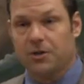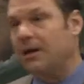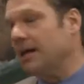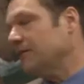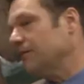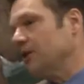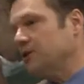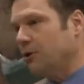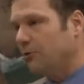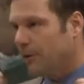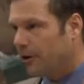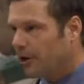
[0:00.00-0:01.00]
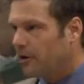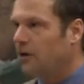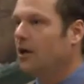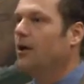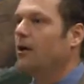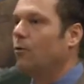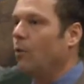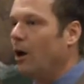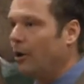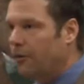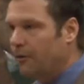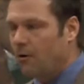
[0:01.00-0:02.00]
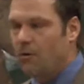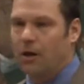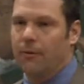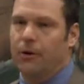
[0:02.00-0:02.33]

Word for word: There are lots of things, you know, American wealth growing,